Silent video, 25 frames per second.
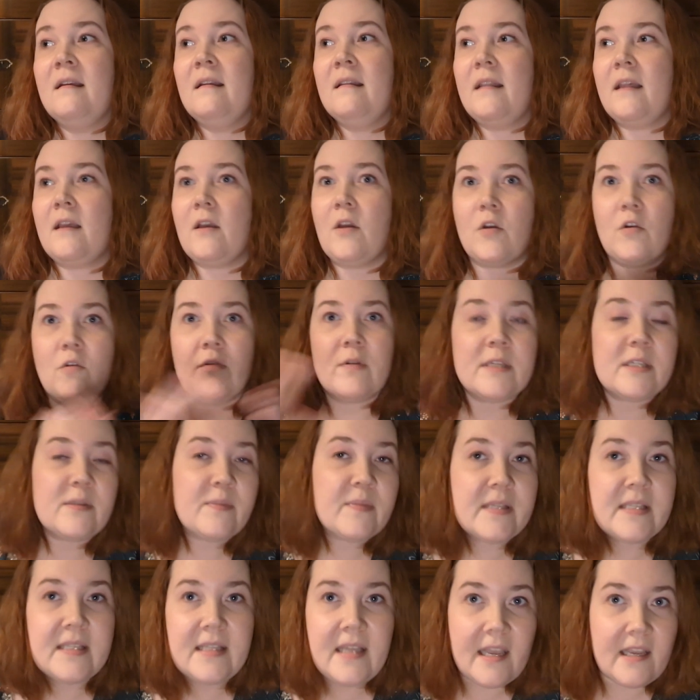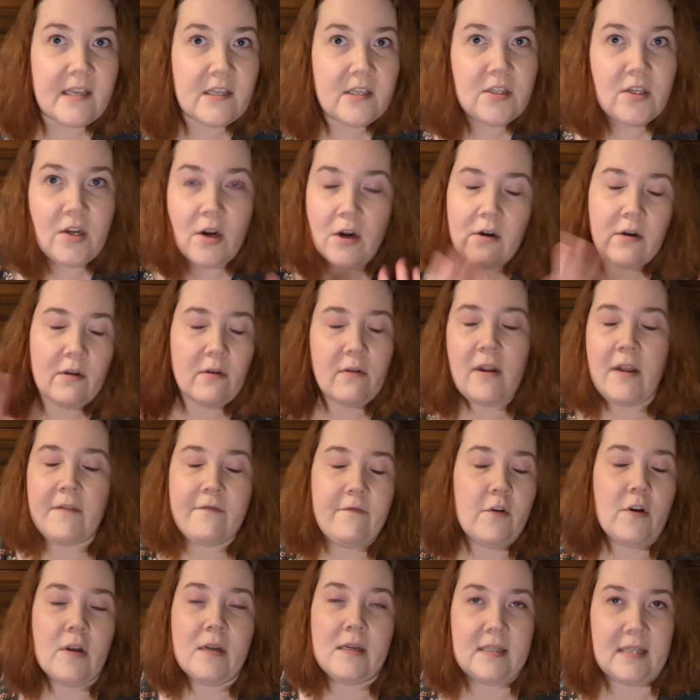a Christmas Day starter,
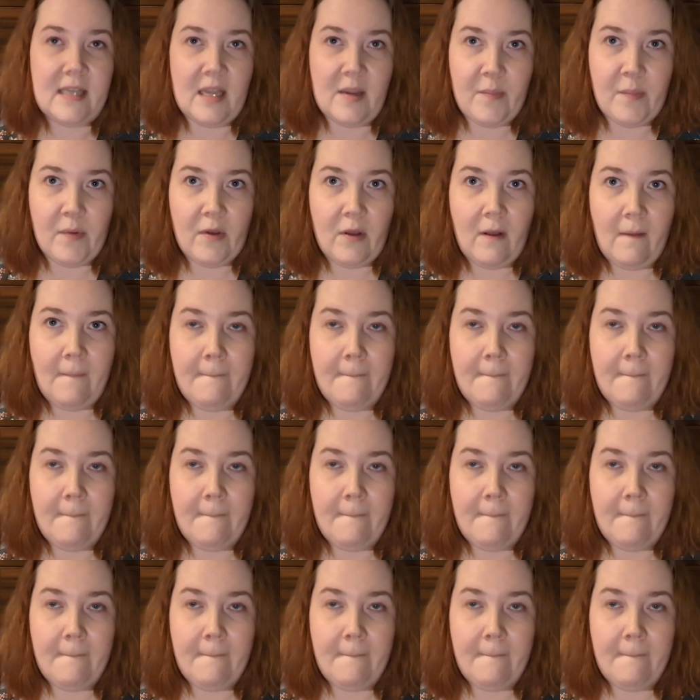for example.